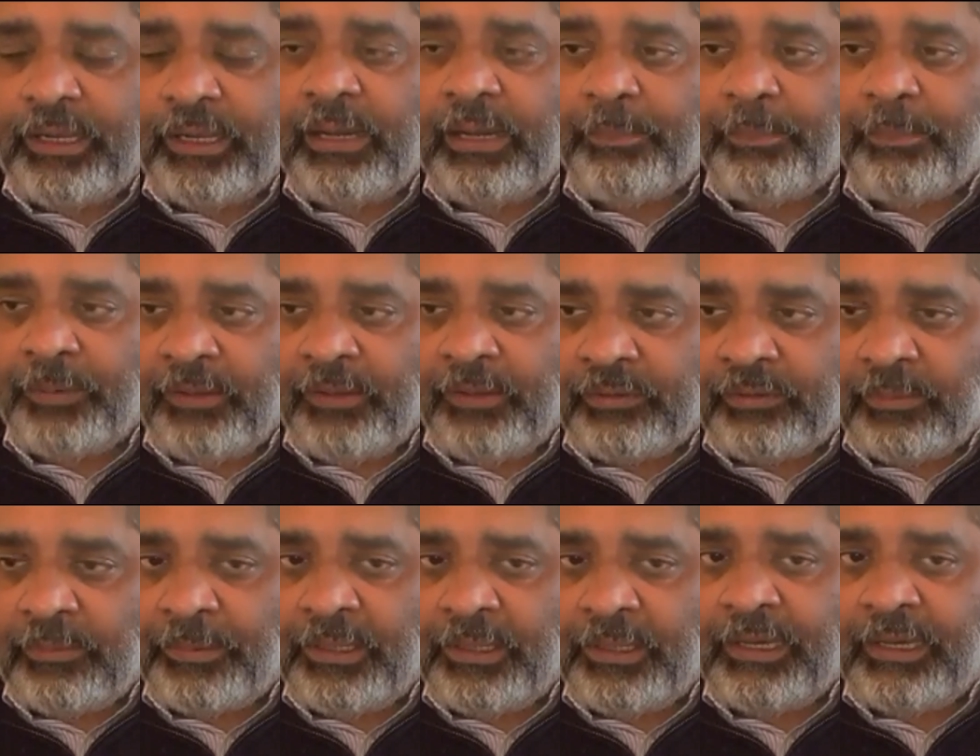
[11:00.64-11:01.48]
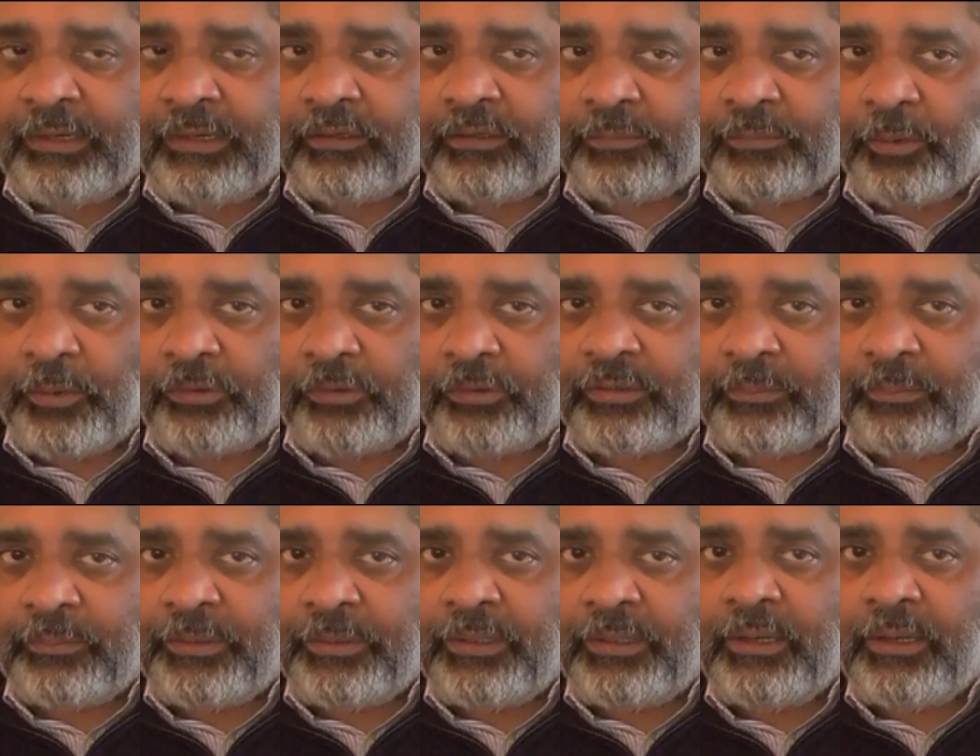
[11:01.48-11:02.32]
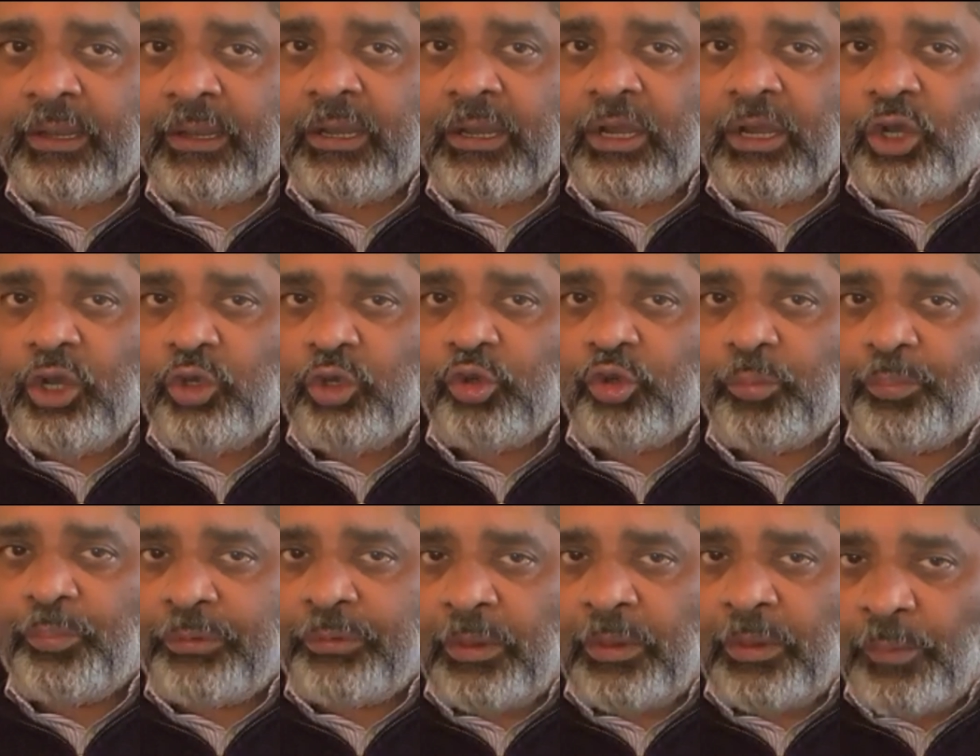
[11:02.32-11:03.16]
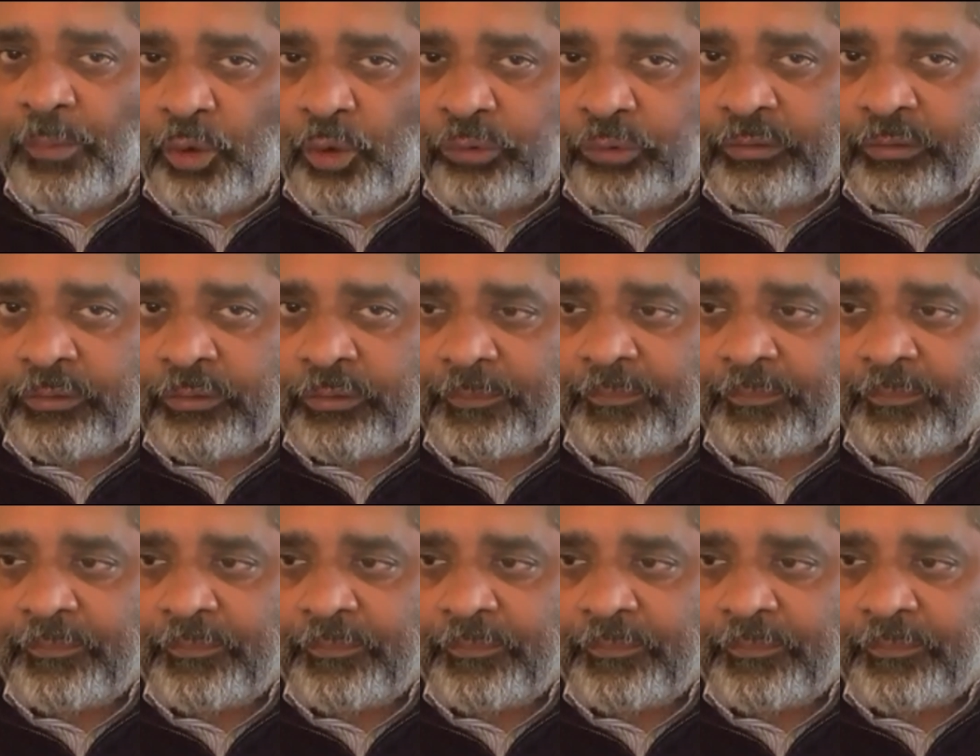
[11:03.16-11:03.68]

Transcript: in principle, it is possible to promote